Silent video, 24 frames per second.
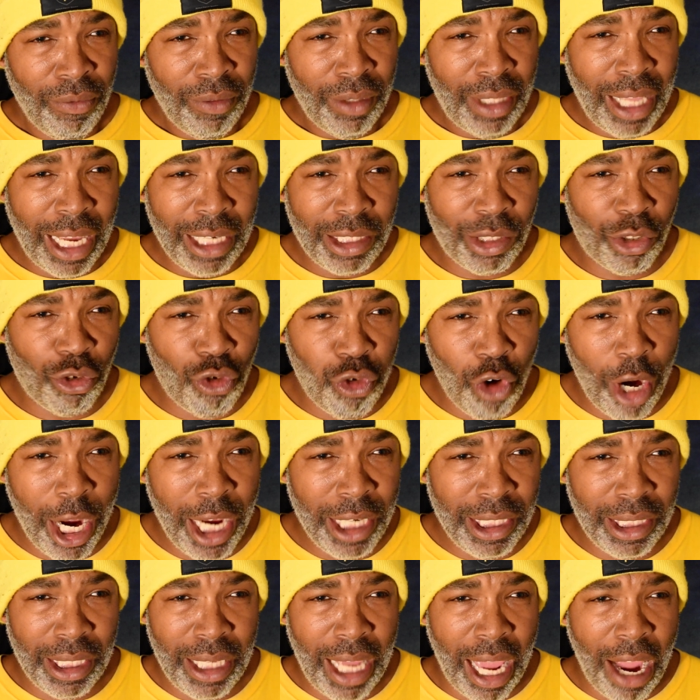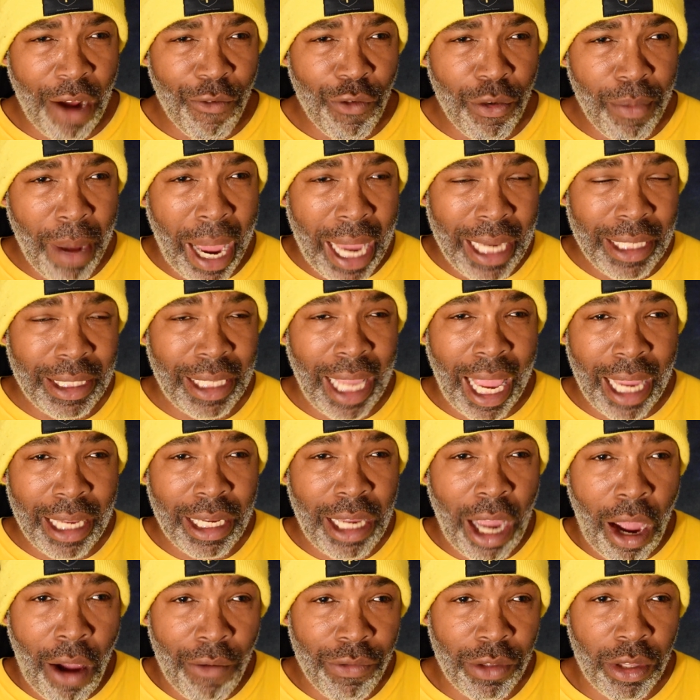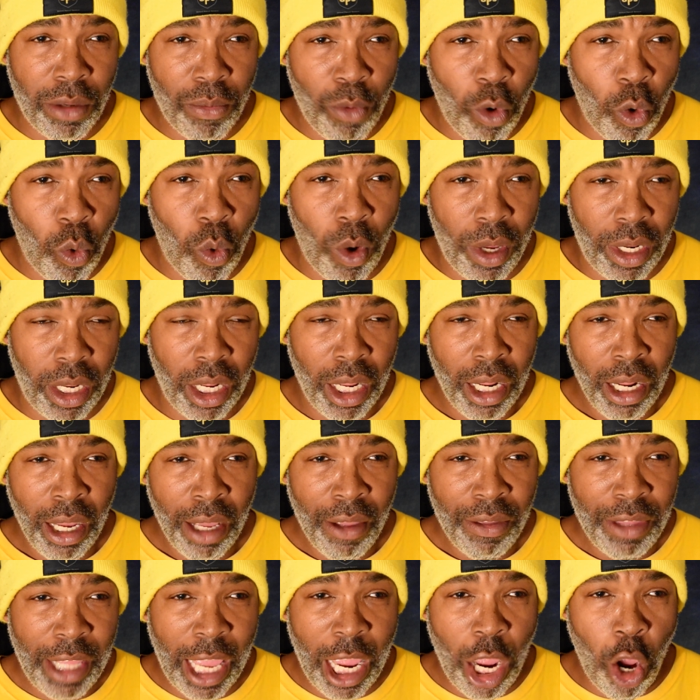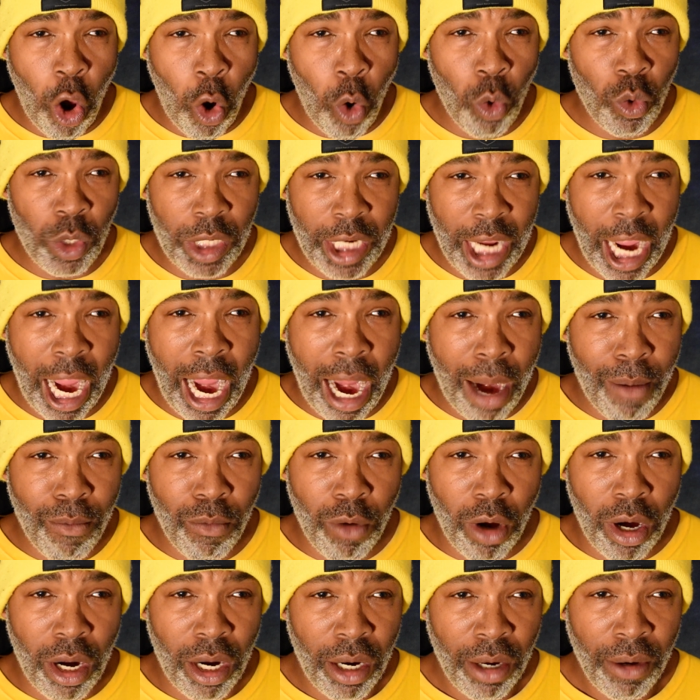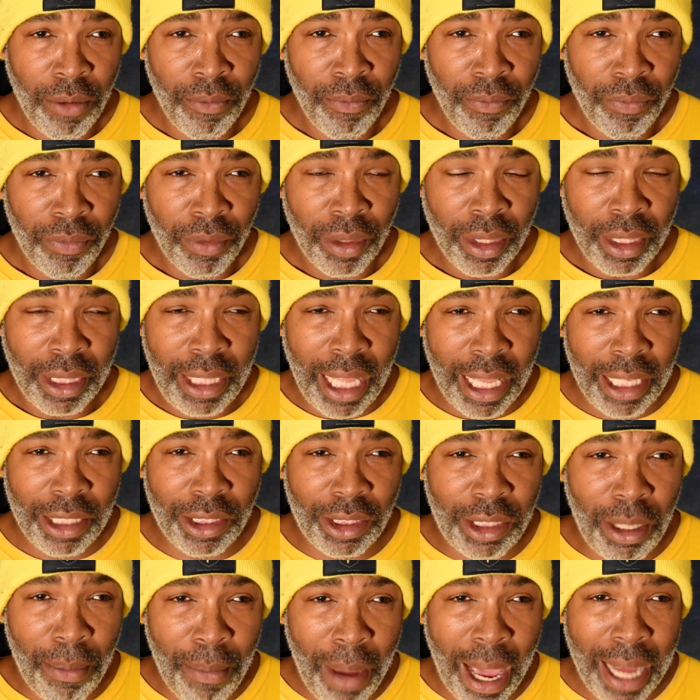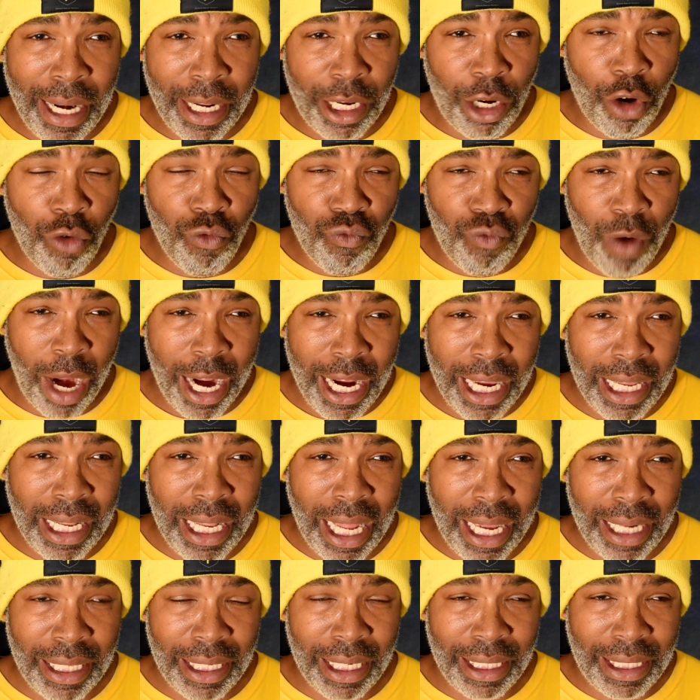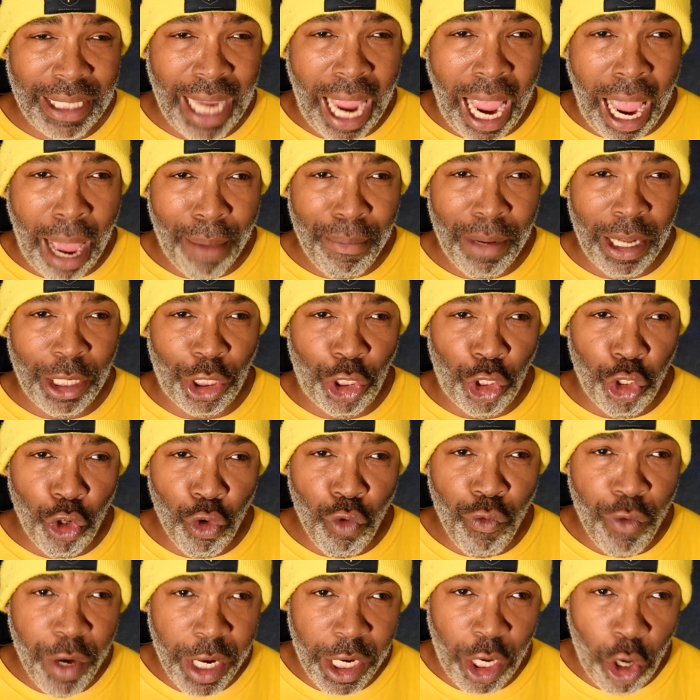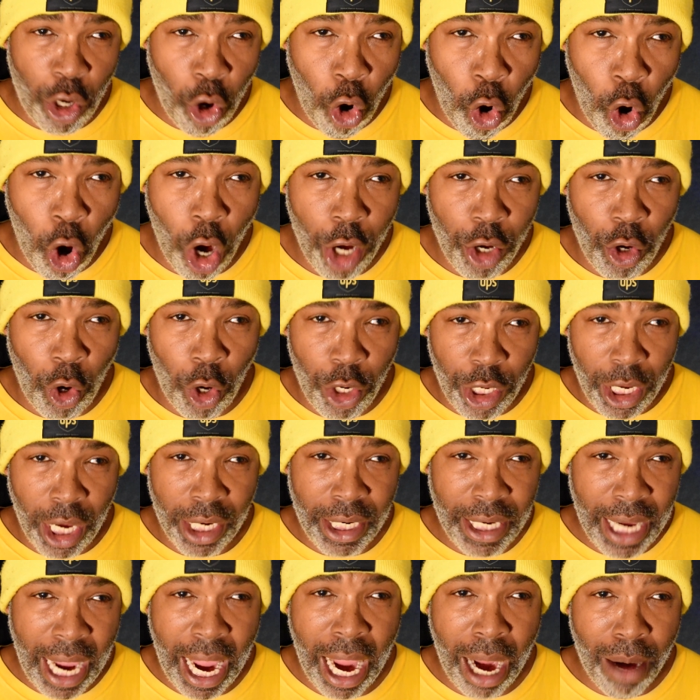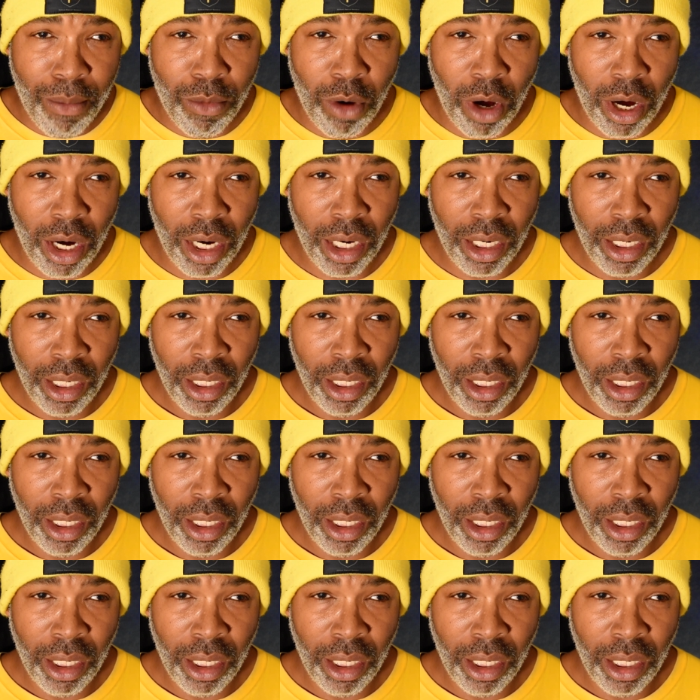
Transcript: That's crazy. Everybody's that comfortable with their own camera that somebody could regulate the time that you record on your camera.